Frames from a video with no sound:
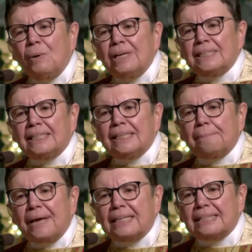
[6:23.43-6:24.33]
What is it
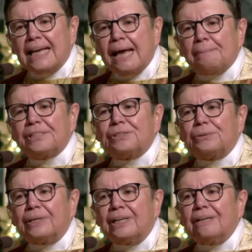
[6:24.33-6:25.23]
that makes
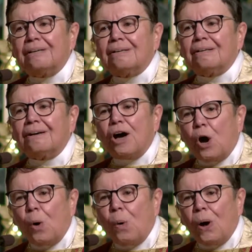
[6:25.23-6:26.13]
chemistry
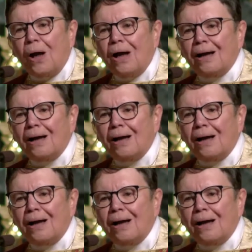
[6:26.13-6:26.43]
go?